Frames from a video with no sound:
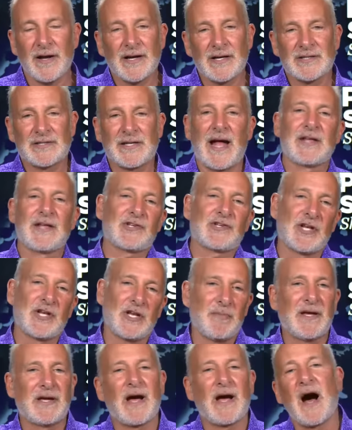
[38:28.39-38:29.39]
because that's going to
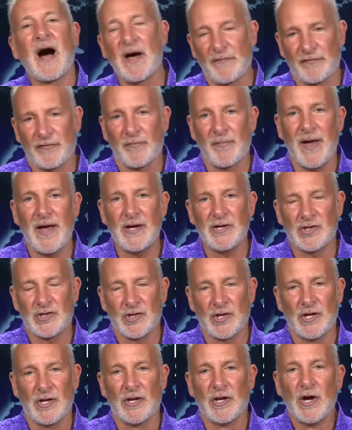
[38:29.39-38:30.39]
be
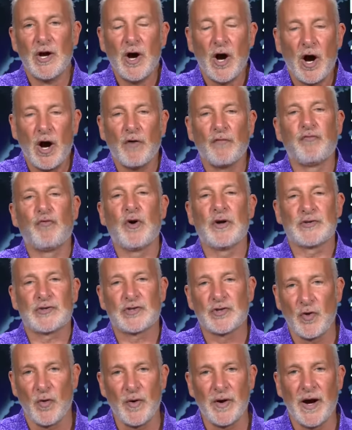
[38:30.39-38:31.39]
confirmation of what's
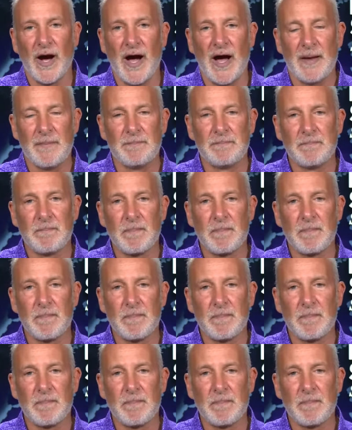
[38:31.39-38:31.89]
going on.